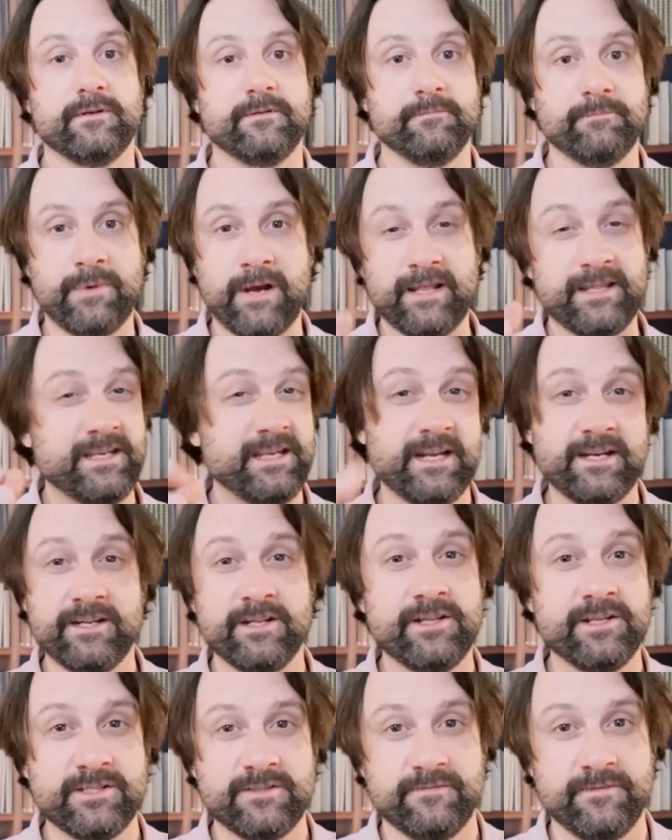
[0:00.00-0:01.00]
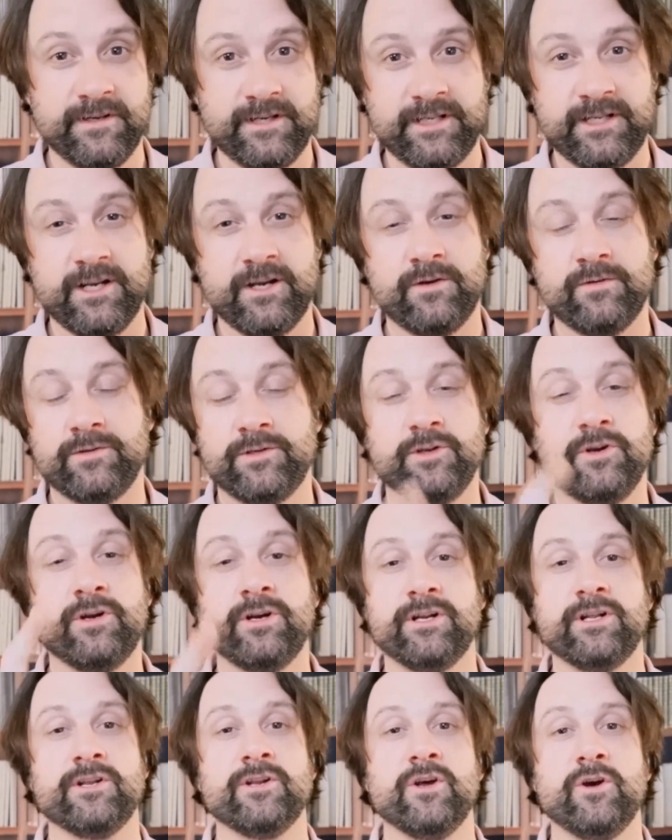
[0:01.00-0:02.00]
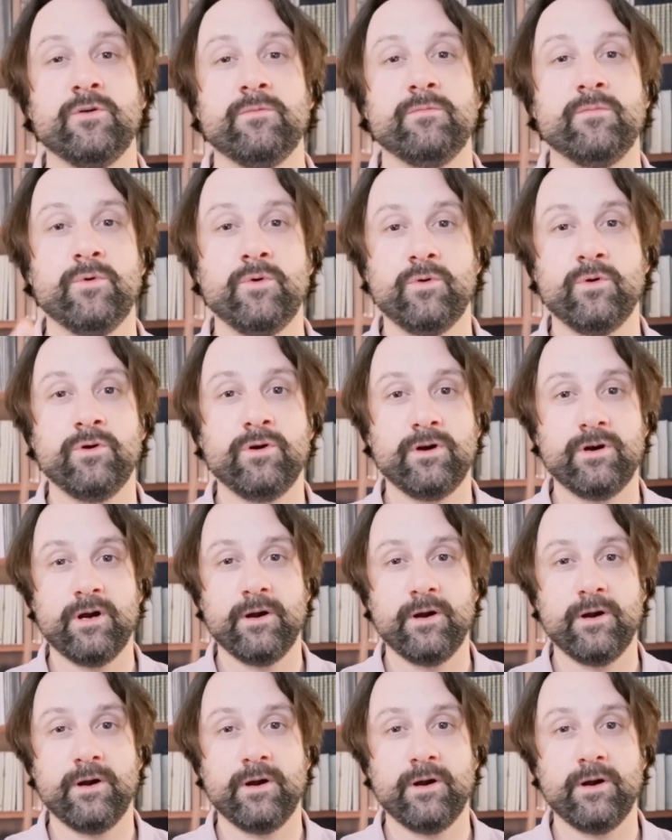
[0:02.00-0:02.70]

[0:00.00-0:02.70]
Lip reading: By the end of this video, you're going to know more